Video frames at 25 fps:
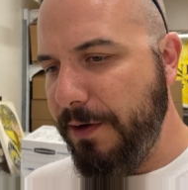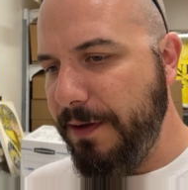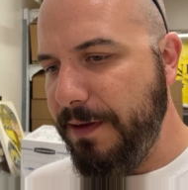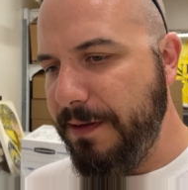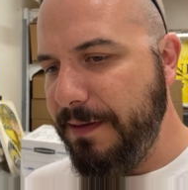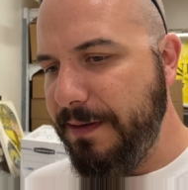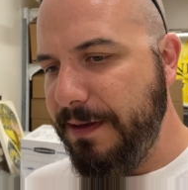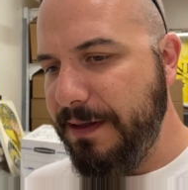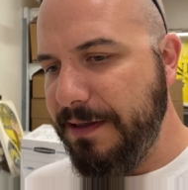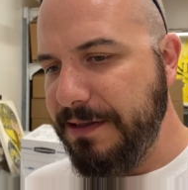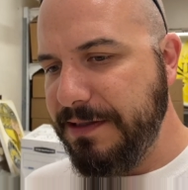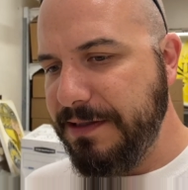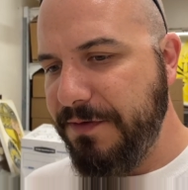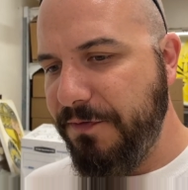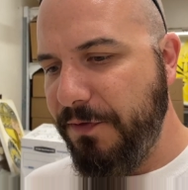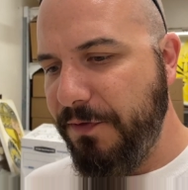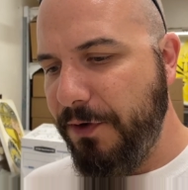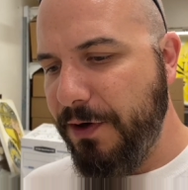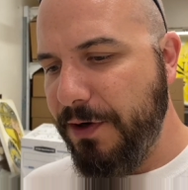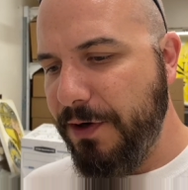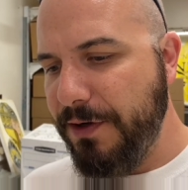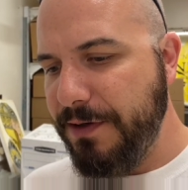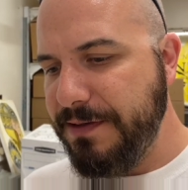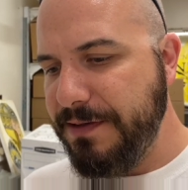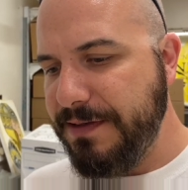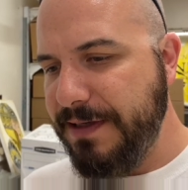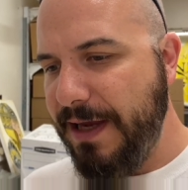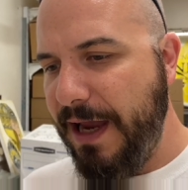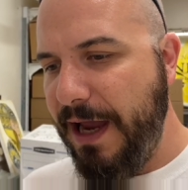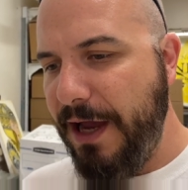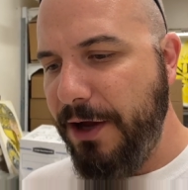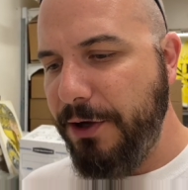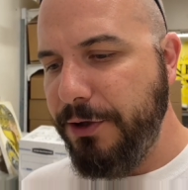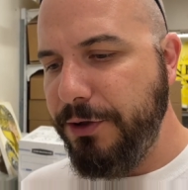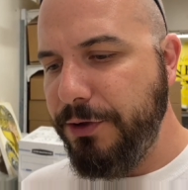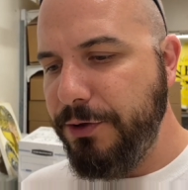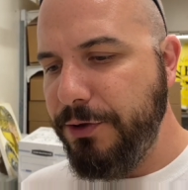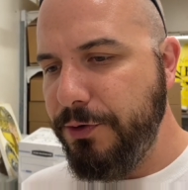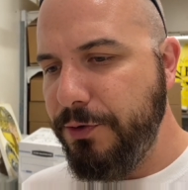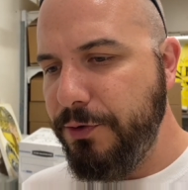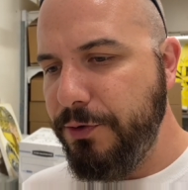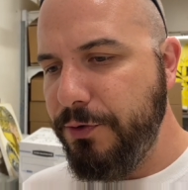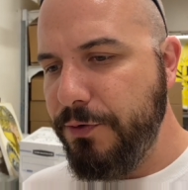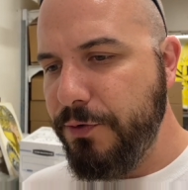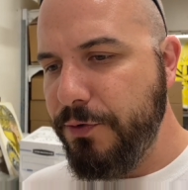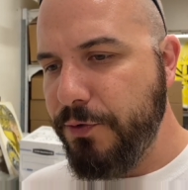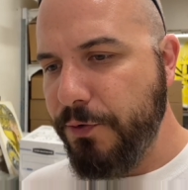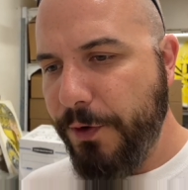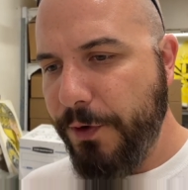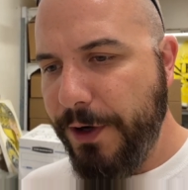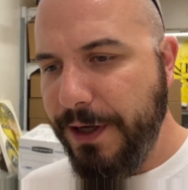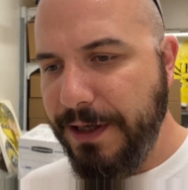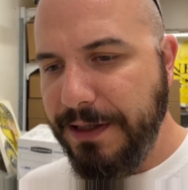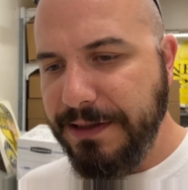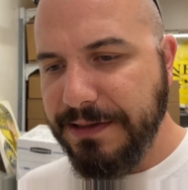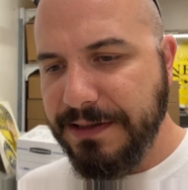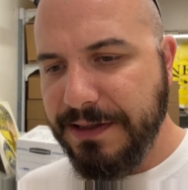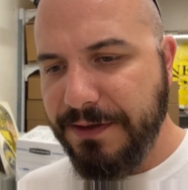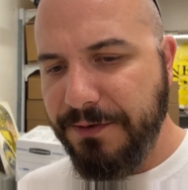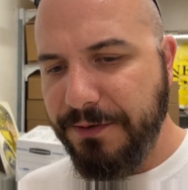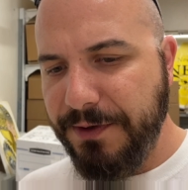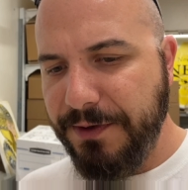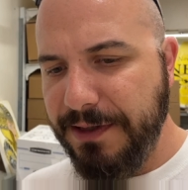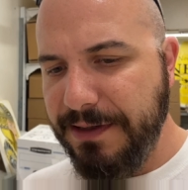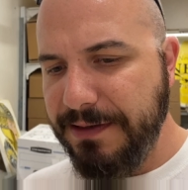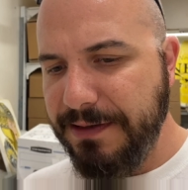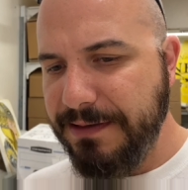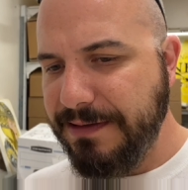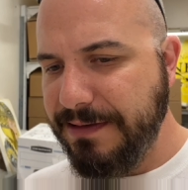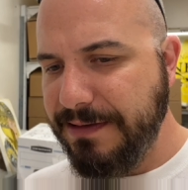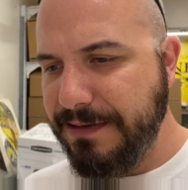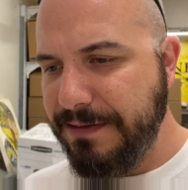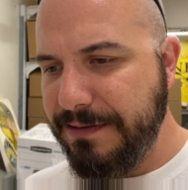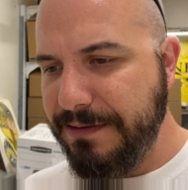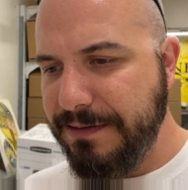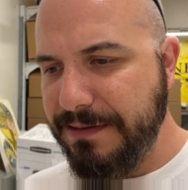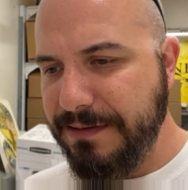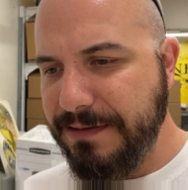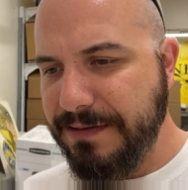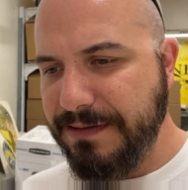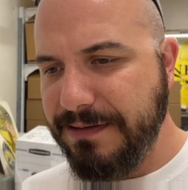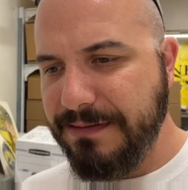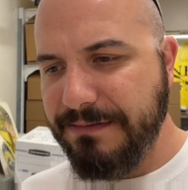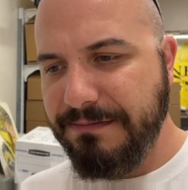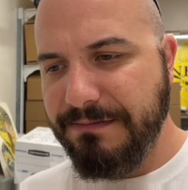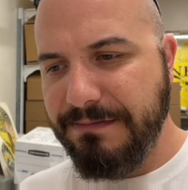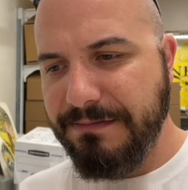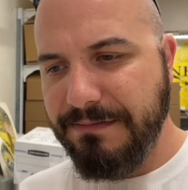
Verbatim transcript: And then as far as how you raise queens, there's